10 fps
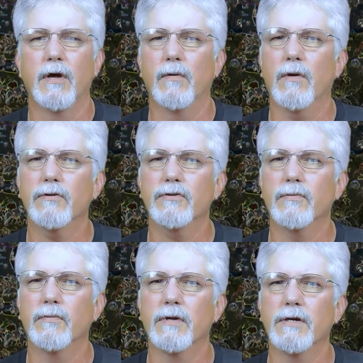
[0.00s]
It
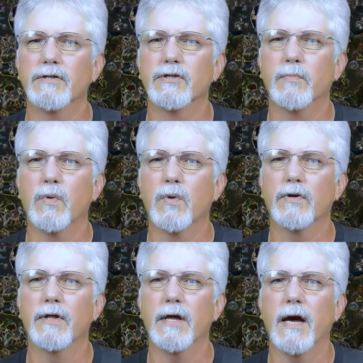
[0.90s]
also lends support
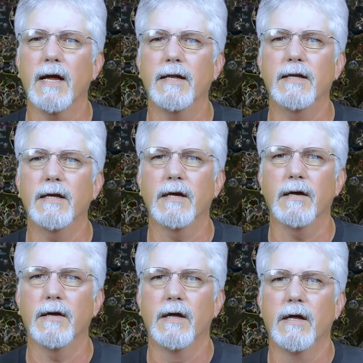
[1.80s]
to the idea